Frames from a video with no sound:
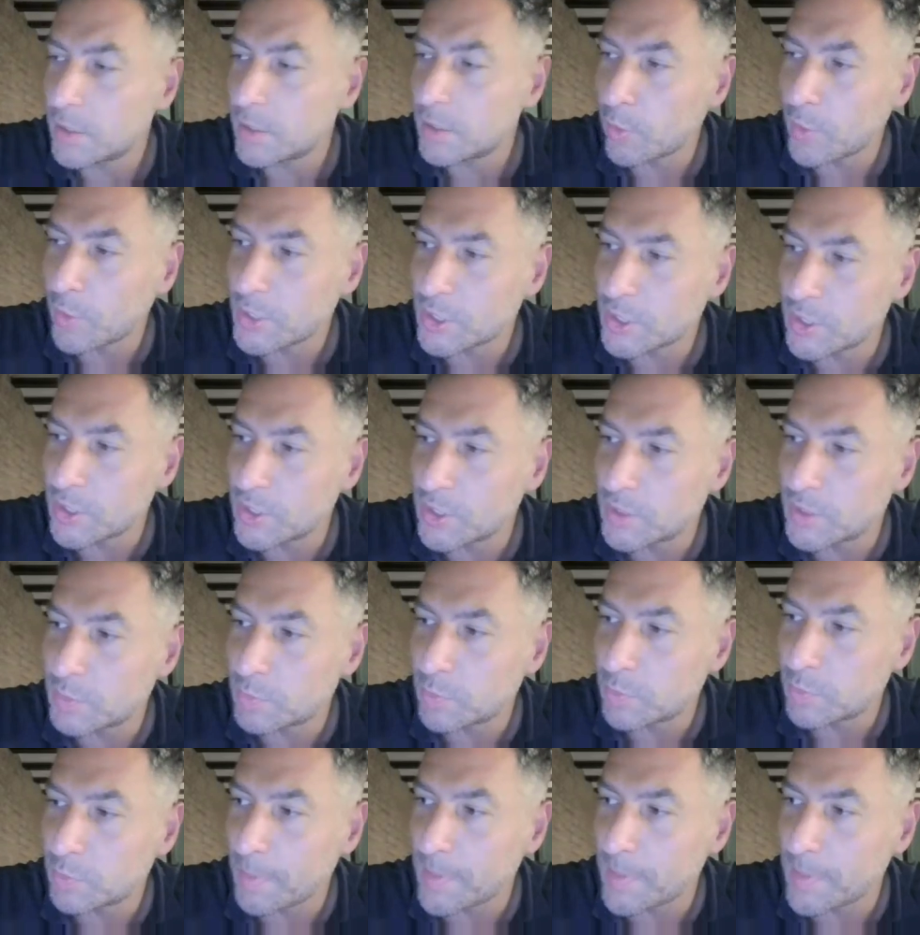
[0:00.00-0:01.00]
your question is
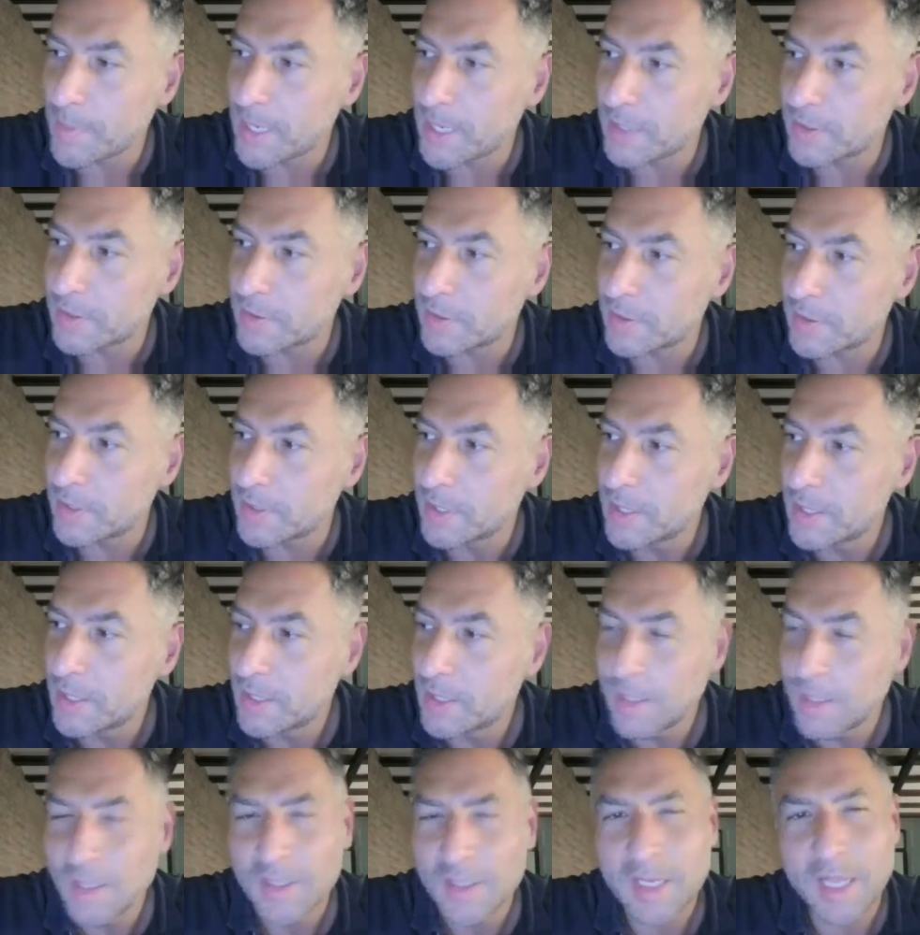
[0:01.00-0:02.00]
probably like the
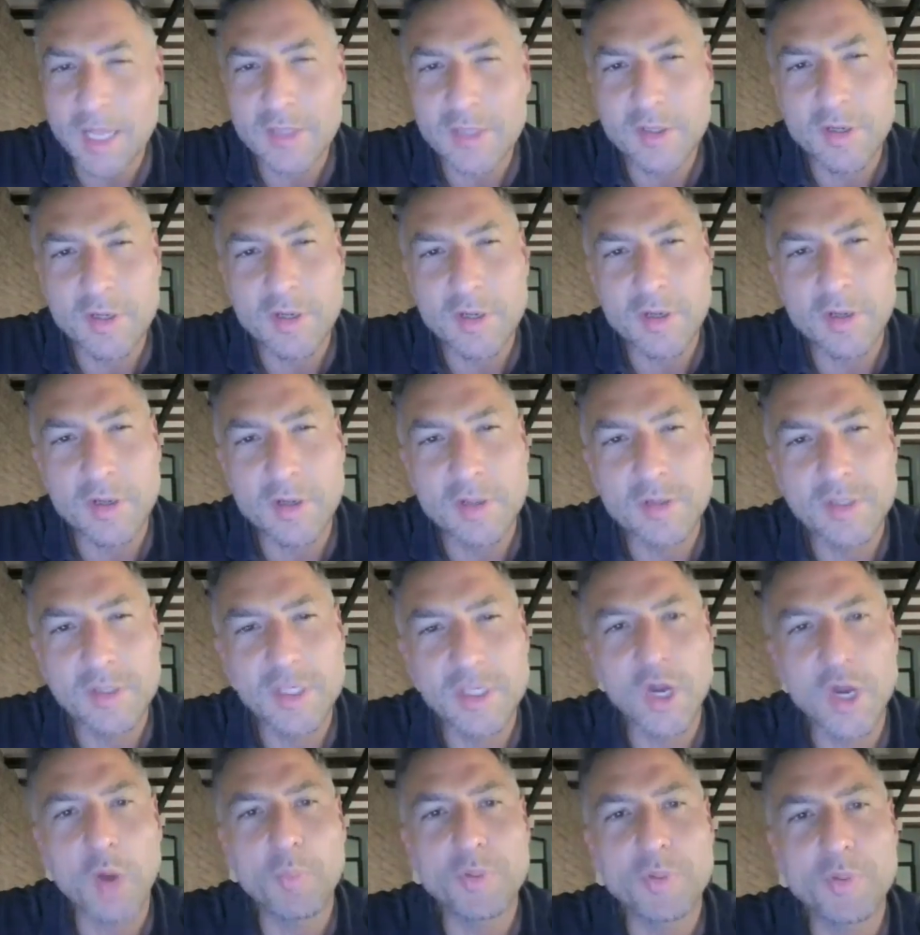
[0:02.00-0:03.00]

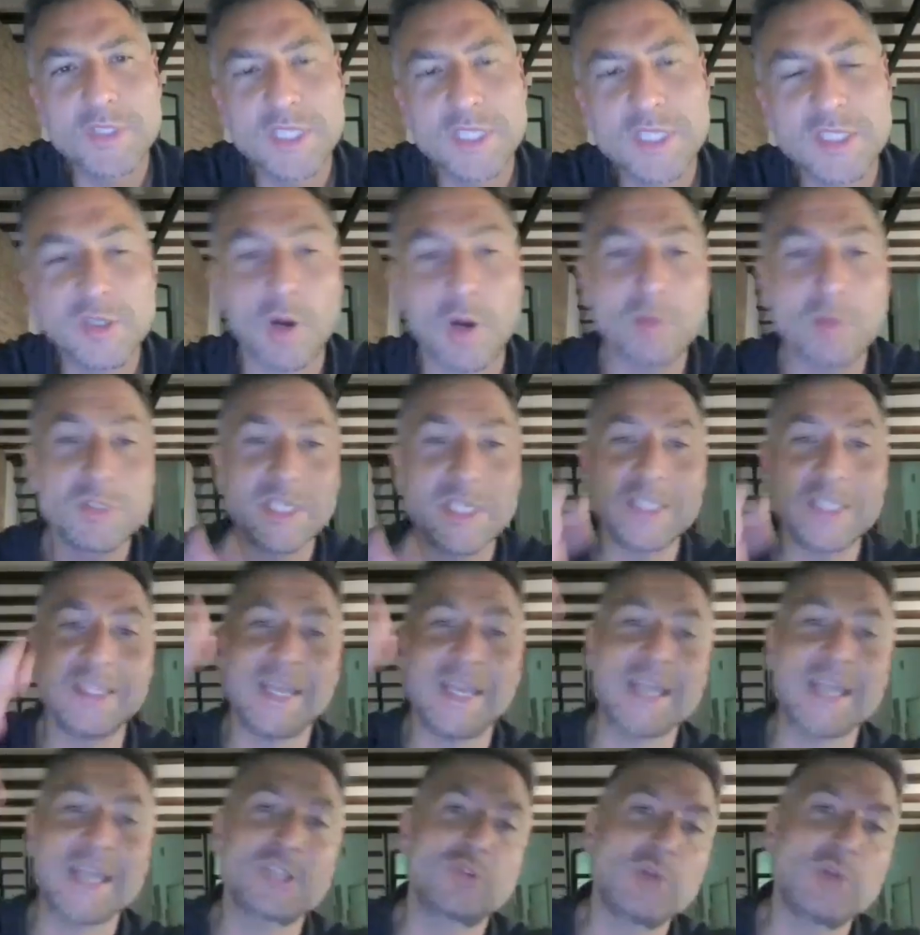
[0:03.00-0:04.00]
opposite. I would say
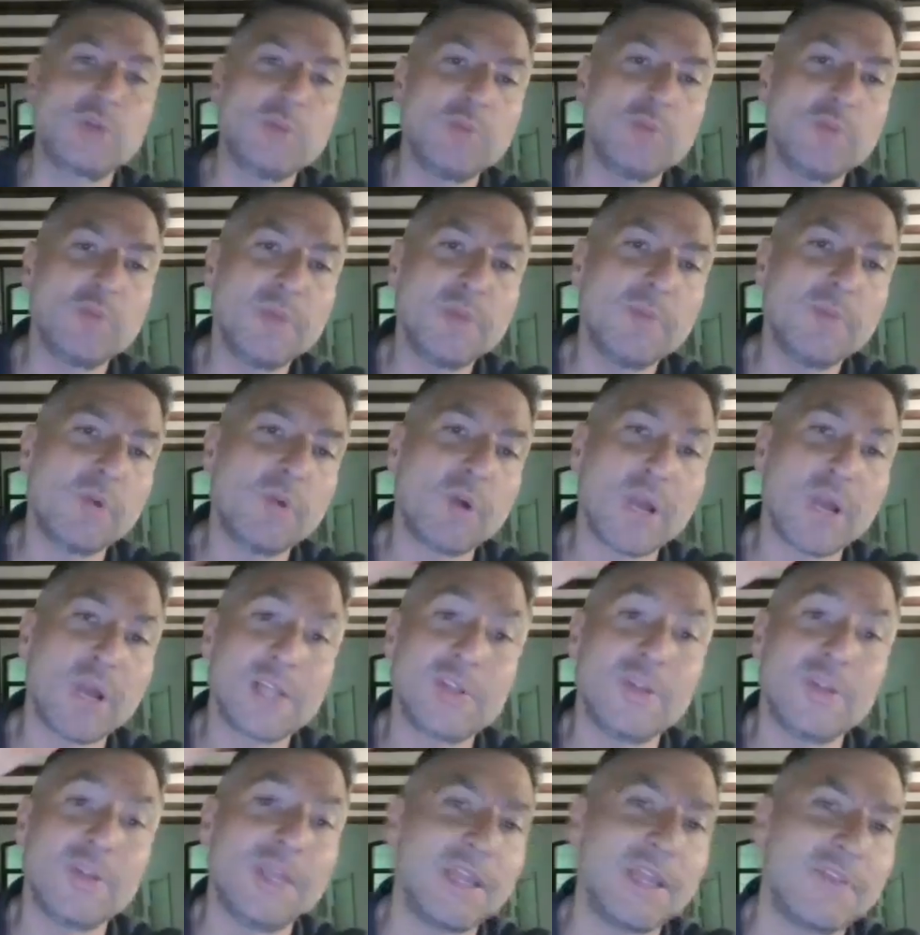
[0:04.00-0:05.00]
the extreme would be more
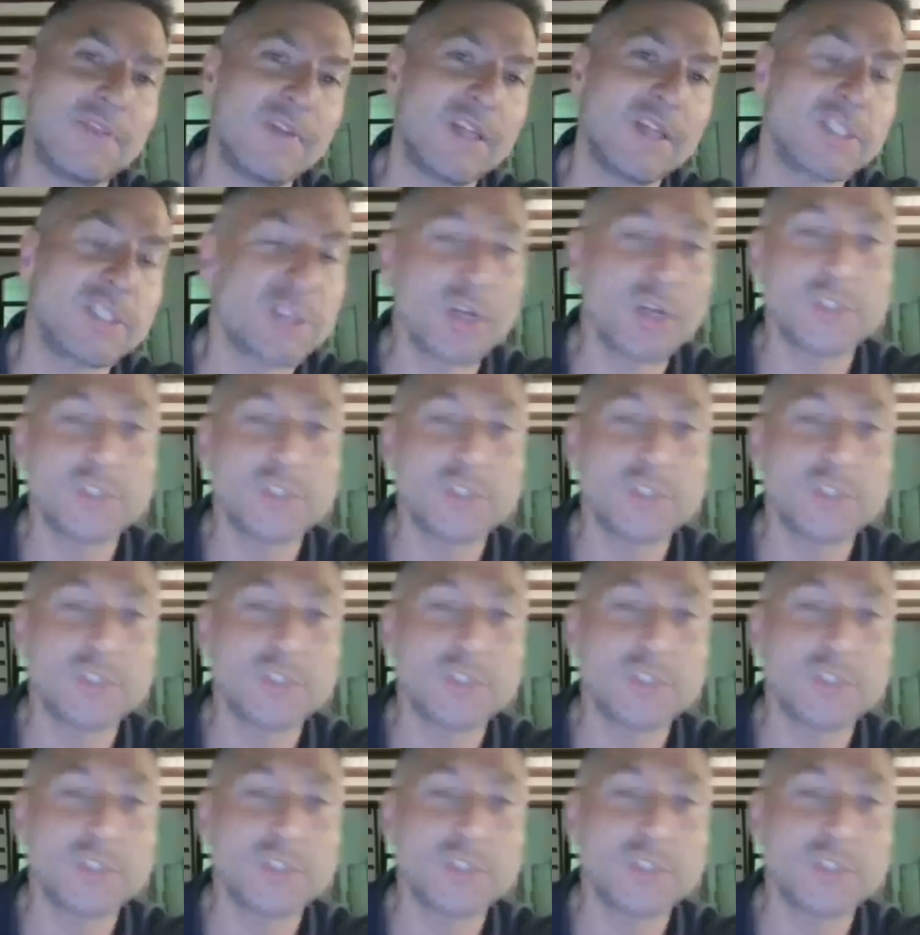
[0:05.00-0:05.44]
like the Netflix